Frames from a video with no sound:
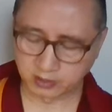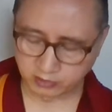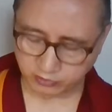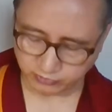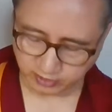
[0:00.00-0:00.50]

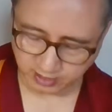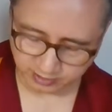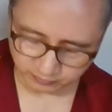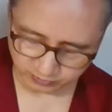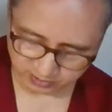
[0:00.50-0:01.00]

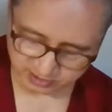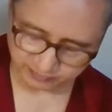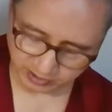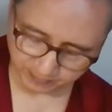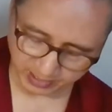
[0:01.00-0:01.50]
relate with
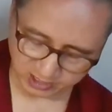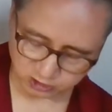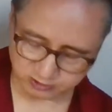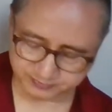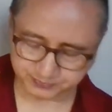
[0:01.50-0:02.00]
deep
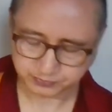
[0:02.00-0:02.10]
compassion,